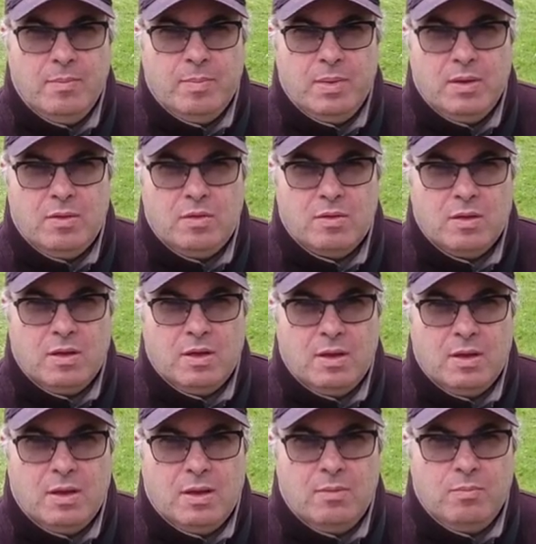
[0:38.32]
but
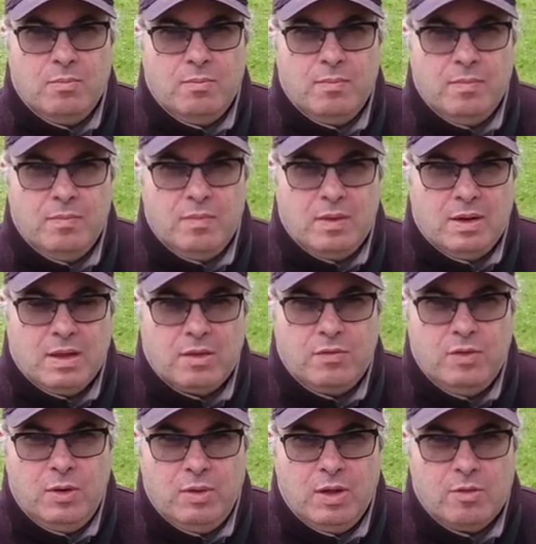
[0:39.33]
the last
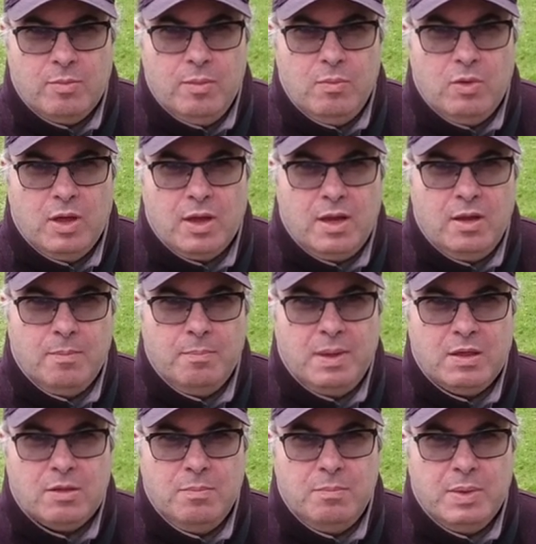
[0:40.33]
few weeks I've been working on
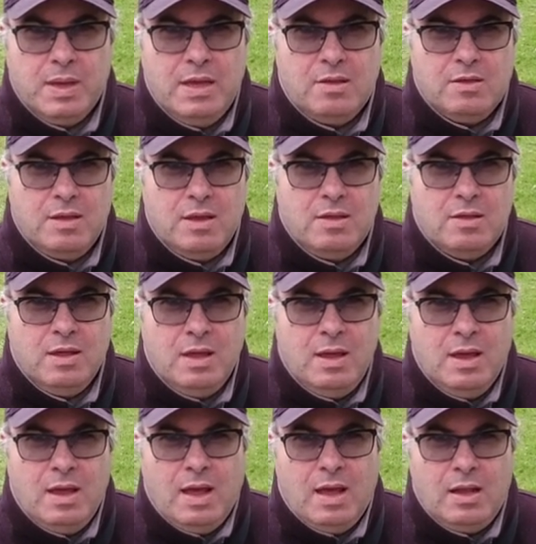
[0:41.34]
bits and pieces,
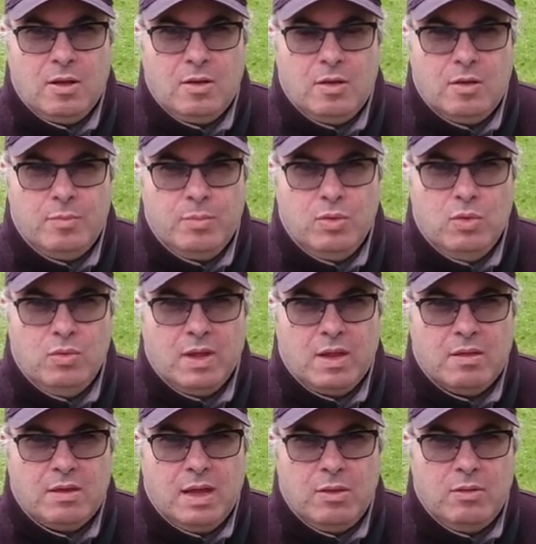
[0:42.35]
and I'm going to put all
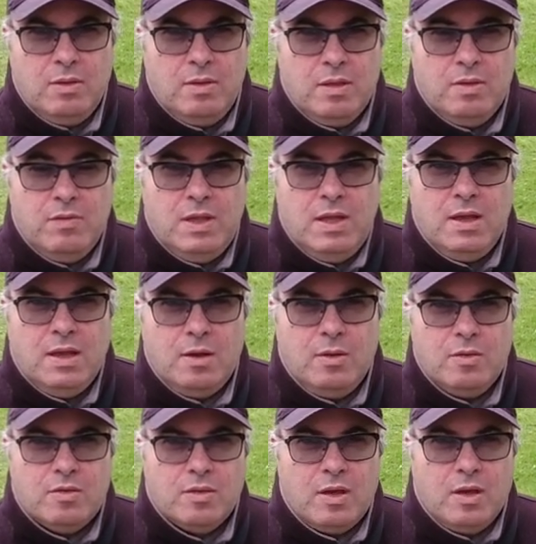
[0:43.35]
that together in this video.
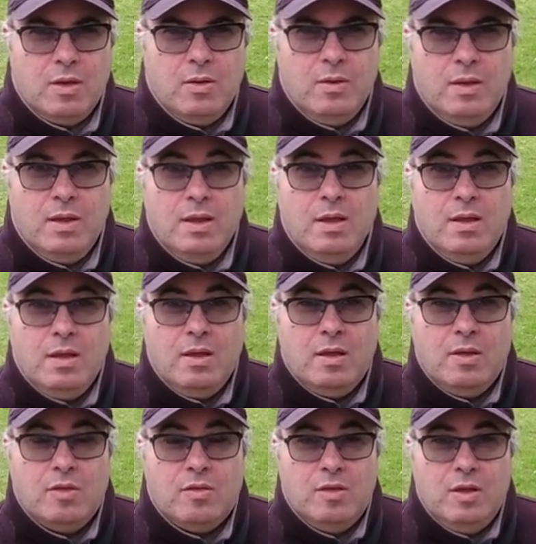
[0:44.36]
So
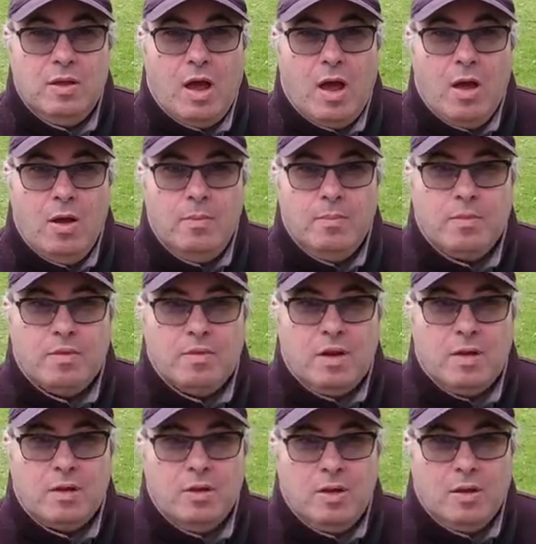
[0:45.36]
see you at home, because
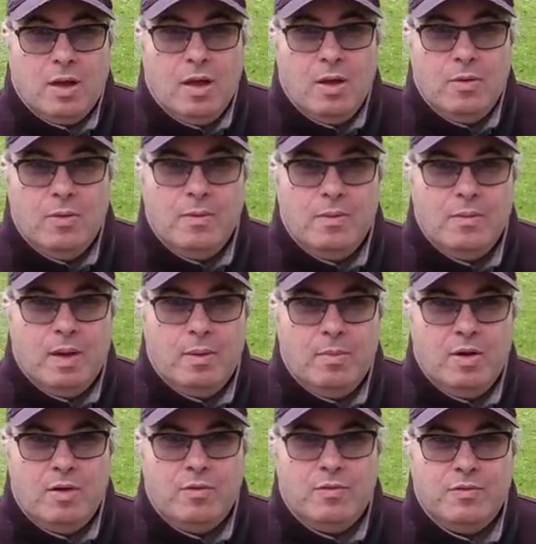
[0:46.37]
I'm going to go. I'm
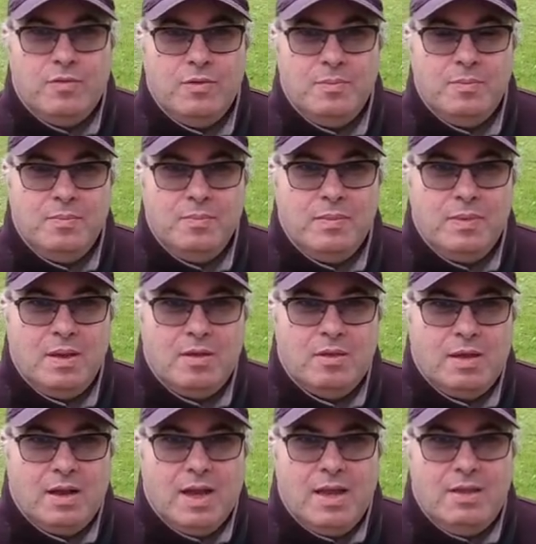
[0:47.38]
off.
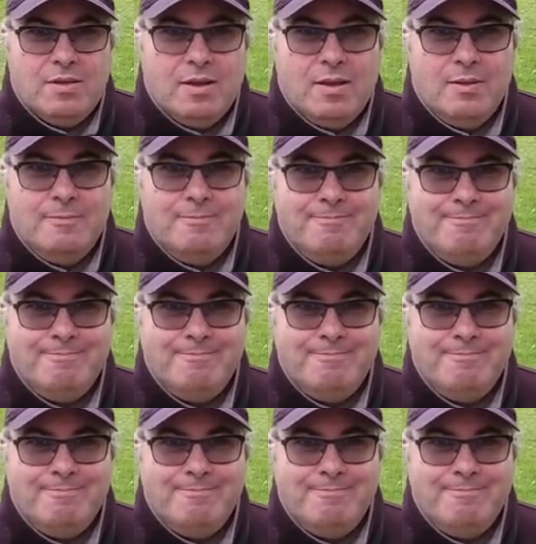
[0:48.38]
See you later.